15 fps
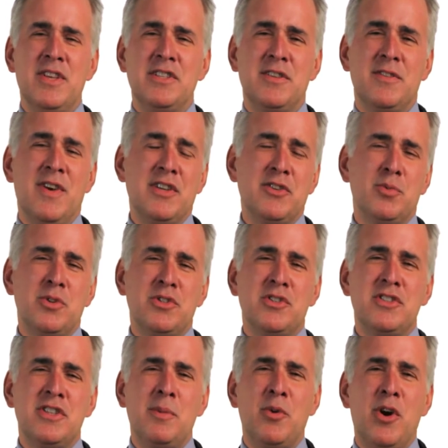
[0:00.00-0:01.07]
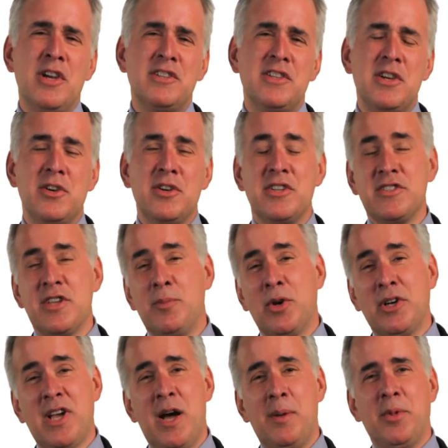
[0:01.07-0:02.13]
events, which are summarized here in a
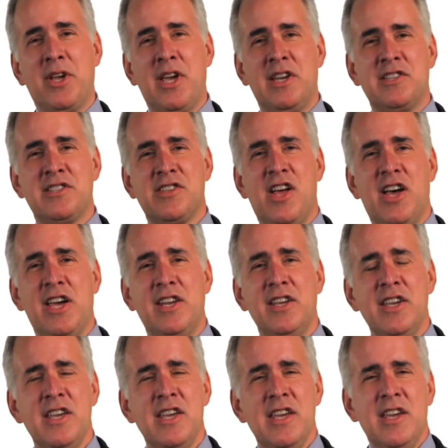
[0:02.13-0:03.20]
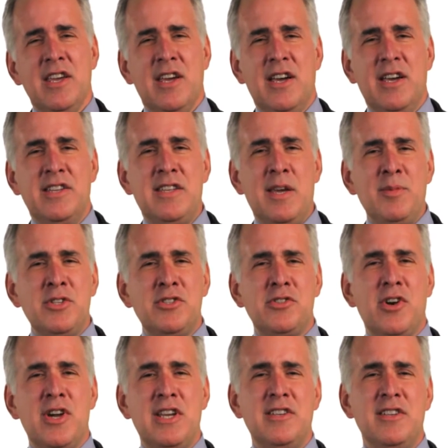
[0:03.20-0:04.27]
somewhat complicated slide,
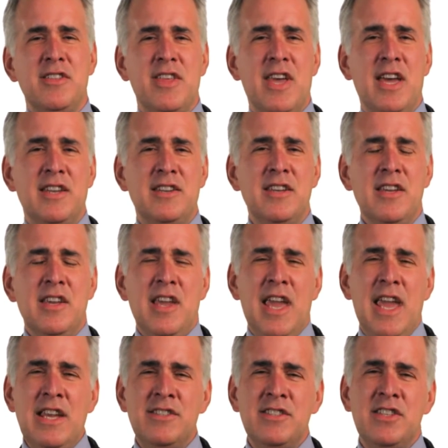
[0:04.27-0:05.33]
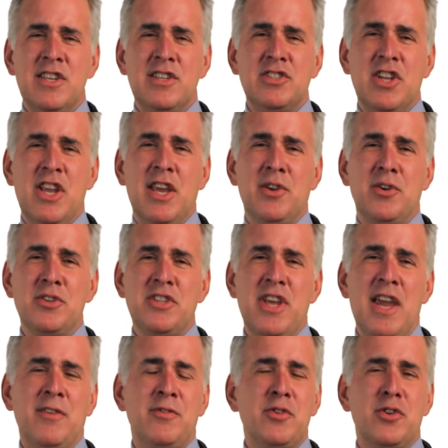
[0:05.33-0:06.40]
demonstrate that HCN channels
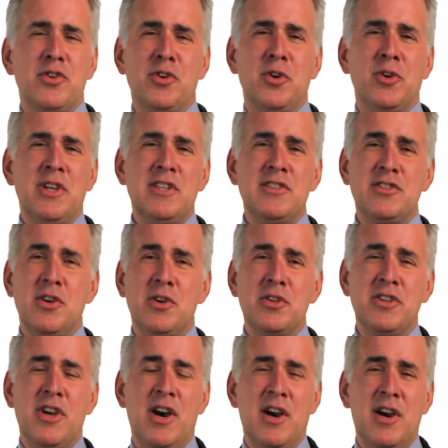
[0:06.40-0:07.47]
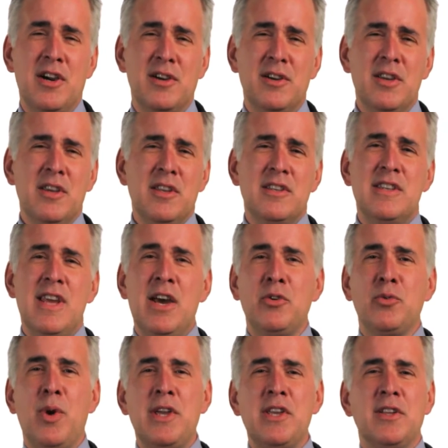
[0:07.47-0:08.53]
after a neural insult are
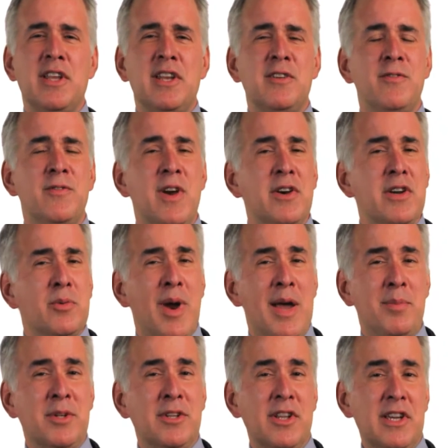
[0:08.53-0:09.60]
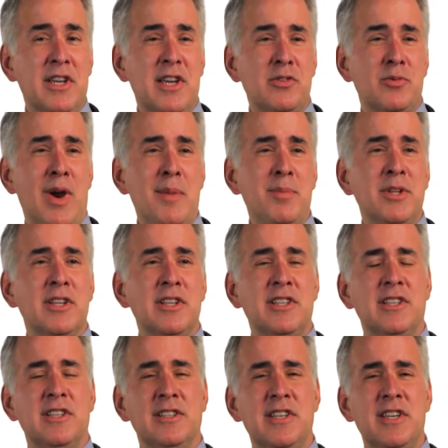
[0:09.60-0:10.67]
downregulated very rapidly
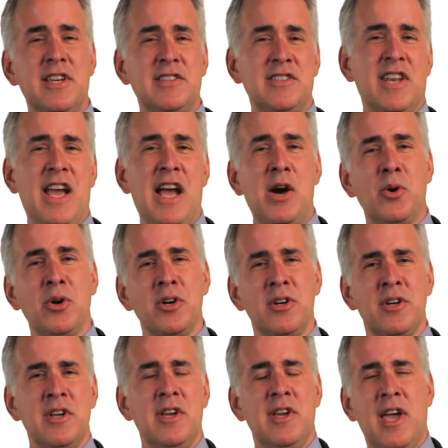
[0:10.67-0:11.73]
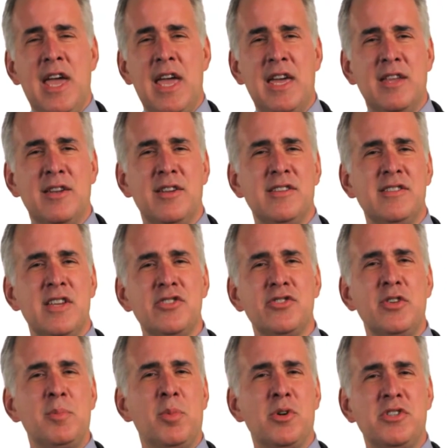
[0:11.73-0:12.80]
as an hour, and
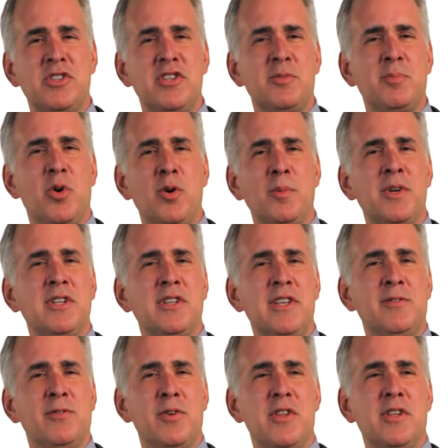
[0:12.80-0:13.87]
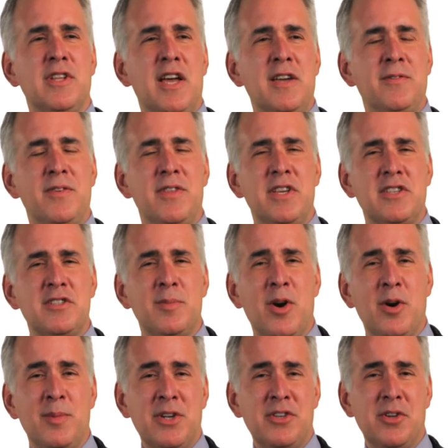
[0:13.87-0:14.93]
essentially persist permanently for the life of the
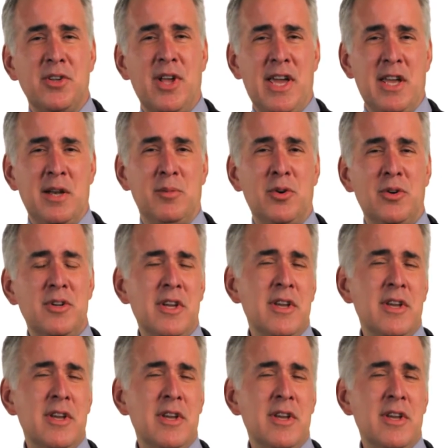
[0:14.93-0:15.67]
experimental animal.